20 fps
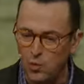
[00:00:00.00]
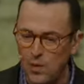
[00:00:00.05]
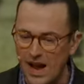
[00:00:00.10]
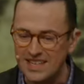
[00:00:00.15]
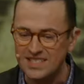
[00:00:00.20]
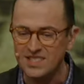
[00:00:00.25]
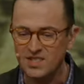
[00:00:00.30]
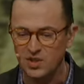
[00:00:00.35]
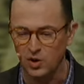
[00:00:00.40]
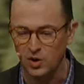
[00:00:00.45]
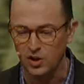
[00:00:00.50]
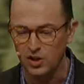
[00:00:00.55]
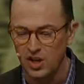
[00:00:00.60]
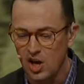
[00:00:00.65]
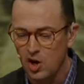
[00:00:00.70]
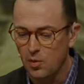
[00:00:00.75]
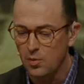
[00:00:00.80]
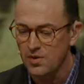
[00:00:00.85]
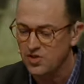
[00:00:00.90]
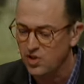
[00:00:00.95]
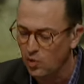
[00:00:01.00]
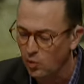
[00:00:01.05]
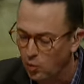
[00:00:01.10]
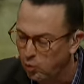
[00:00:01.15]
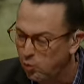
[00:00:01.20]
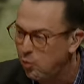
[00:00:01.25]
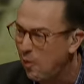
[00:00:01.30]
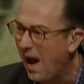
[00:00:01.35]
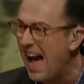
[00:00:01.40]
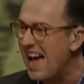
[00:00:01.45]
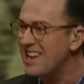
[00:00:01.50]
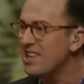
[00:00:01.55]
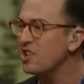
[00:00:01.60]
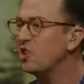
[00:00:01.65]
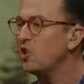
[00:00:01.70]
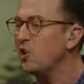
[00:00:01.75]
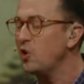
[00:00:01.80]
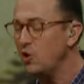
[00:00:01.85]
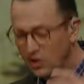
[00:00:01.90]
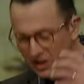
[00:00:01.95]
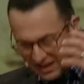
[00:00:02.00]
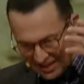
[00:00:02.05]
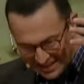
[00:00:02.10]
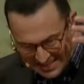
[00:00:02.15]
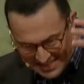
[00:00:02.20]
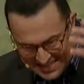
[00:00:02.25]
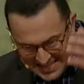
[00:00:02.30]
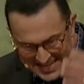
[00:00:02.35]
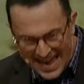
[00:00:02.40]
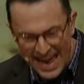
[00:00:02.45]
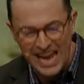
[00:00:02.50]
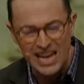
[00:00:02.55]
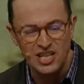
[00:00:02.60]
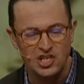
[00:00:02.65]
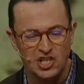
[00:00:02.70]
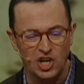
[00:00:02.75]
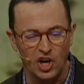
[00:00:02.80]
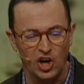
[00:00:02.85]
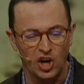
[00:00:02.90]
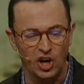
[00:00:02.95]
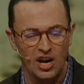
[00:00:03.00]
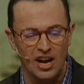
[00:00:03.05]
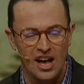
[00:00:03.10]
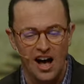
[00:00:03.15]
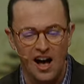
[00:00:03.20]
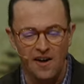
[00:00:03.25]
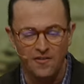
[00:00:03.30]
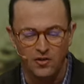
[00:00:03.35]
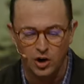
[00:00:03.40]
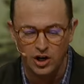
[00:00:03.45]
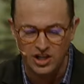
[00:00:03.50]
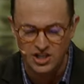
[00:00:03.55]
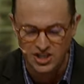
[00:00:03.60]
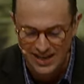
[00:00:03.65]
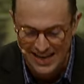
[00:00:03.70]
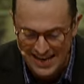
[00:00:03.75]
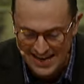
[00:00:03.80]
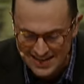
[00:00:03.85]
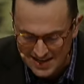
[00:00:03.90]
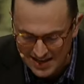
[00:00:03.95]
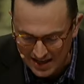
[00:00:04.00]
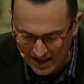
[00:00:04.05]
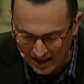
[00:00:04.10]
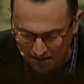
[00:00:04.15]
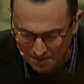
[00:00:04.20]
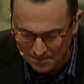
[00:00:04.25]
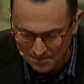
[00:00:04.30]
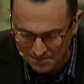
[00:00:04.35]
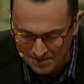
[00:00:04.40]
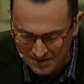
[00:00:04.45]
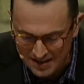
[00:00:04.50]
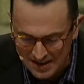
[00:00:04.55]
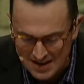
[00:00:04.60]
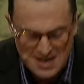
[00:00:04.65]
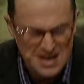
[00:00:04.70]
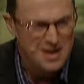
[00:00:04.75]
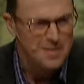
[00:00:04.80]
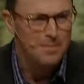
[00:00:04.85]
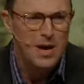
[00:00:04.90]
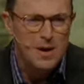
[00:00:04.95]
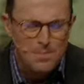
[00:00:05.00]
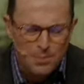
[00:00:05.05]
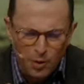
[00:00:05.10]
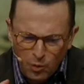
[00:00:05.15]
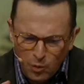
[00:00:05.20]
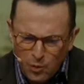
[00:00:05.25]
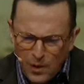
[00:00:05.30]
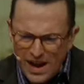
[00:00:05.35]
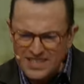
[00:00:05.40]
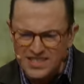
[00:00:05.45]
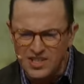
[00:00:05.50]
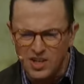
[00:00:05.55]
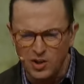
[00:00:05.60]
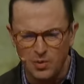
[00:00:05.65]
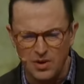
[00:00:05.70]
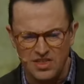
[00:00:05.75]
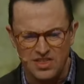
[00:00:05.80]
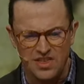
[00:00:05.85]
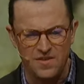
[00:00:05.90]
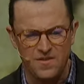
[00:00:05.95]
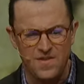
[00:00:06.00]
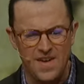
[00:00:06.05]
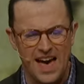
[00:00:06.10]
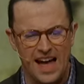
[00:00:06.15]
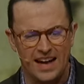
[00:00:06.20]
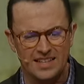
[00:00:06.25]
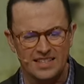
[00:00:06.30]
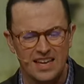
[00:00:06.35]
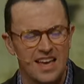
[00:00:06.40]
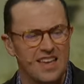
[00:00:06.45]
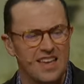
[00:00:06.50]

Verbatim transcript: wrestled with the radical nature of Christianity. People wrestled with the fact